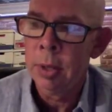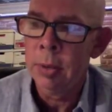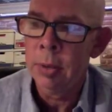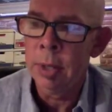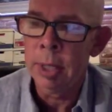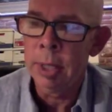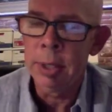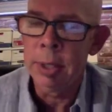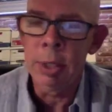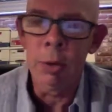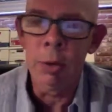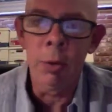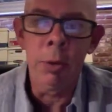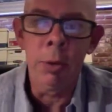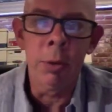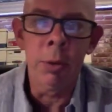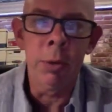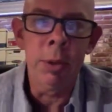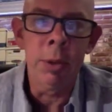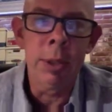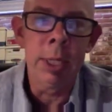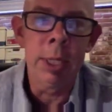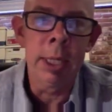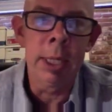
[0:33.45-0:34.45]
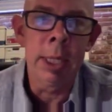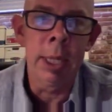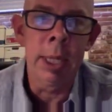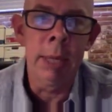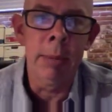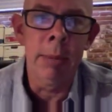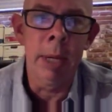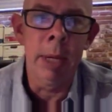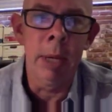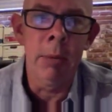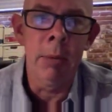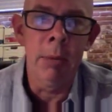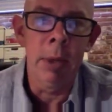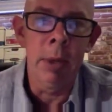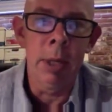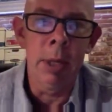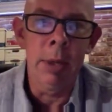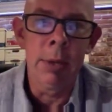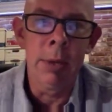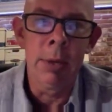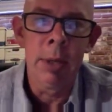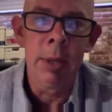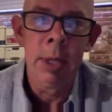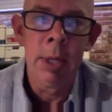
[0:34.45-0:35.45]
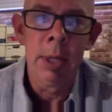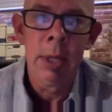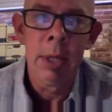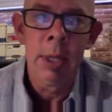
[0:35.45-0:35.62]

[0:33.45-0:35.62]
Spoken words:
that the order that they came out with